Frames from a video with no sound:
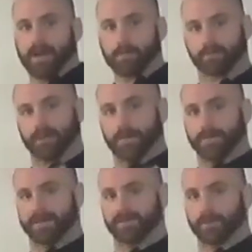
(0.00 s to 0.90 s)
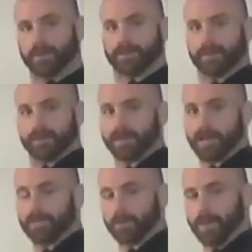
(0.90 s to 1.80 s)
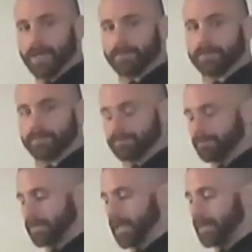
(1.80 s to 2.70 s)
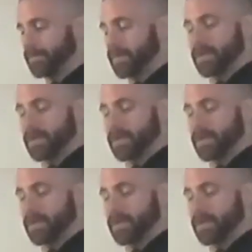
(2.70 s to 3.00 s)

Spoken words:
I'm grabbing this one the other way, okay?